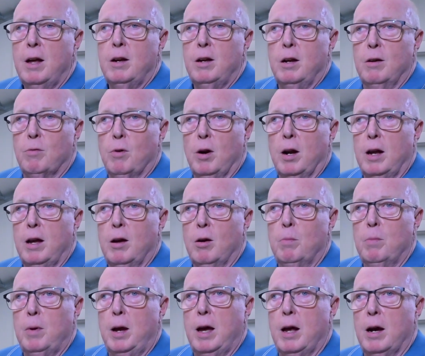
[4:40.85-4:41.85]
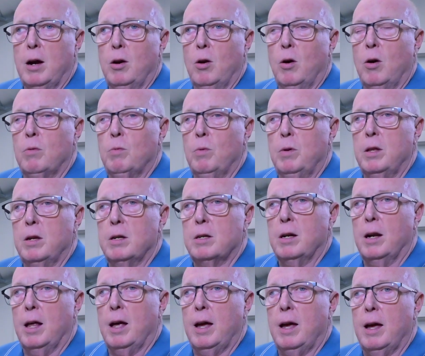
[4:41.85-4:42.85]
You've really helped me out a lot with this
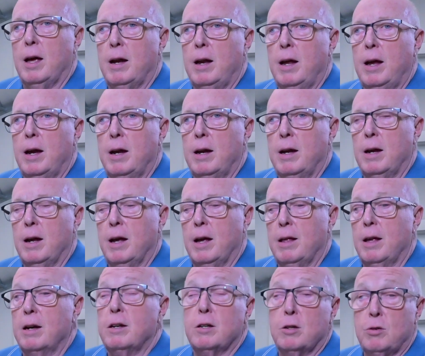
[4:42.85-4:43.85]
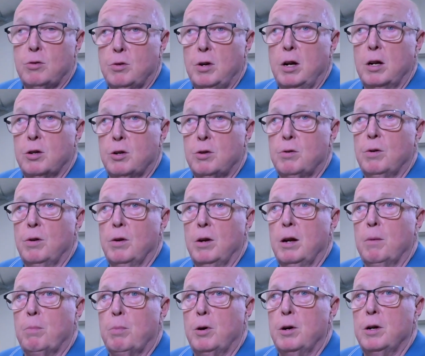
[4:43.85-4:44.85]
layout, and it's truly
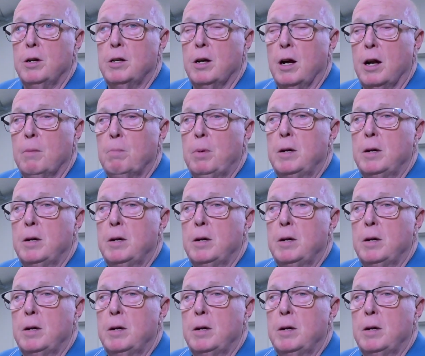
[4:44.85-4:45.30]
appreciated.